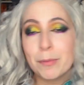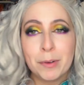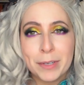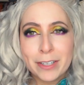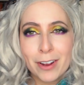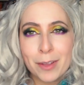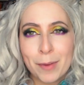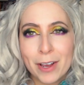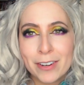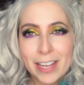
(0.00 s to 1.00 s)
I'm going to be talking
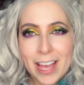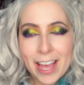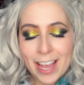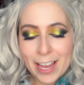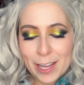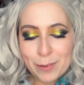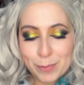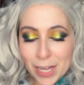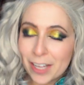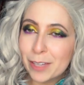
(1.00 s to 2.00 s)
about a
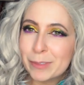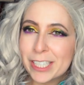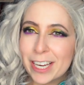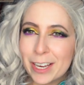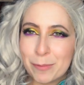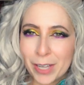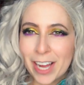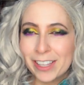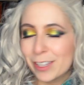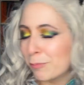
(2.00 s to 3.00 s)
black lipstick and
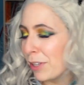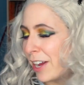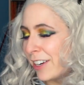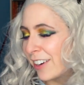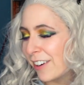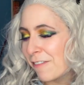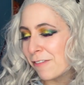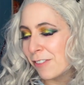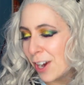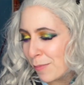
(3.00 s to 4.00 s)
black lip liner
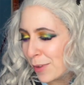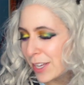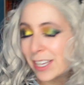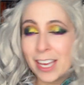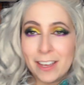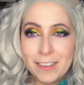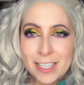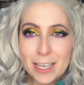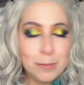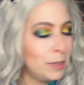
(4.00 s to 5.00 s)
from
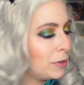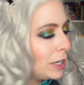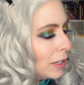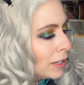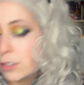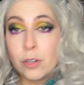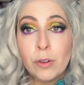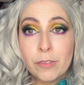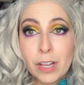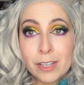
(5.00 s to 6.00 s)
KVD Beauty. So
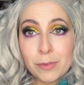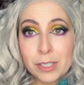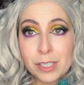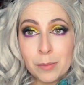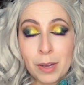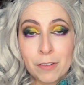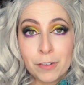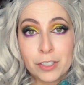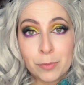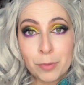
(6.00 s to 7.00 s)
if you guys want to see my
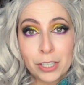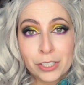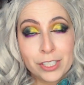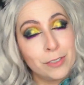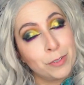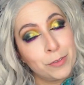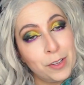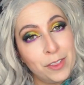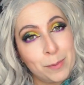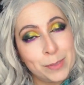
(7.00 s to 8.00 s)
first impressions and
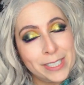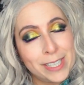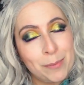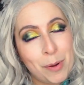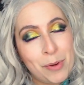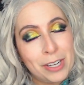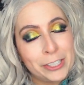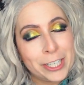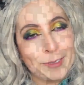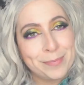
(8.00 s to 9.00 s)
review, then please keep on
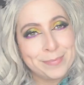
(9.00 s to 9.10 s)
watching.